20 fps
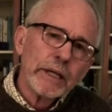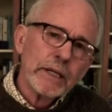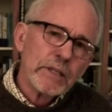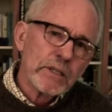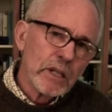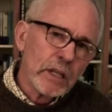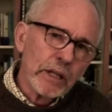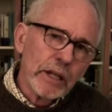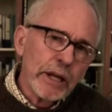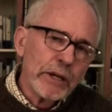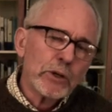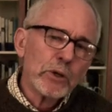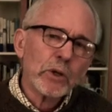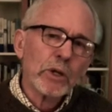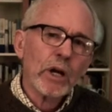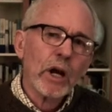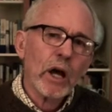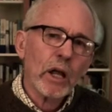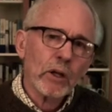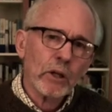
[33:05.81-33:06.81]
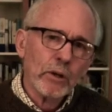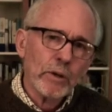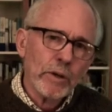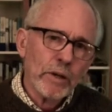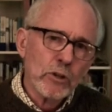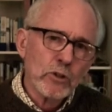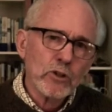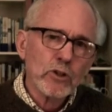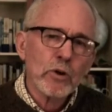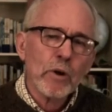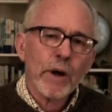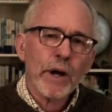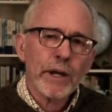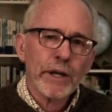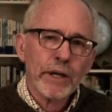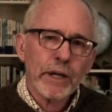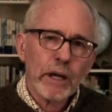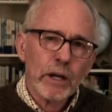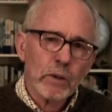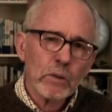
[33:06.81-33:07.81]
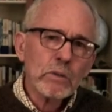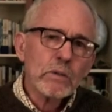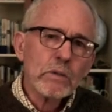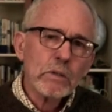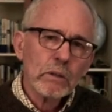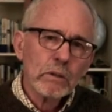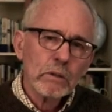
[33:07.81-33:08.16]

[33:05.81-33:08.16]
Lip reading: is a lighter color and is drying out,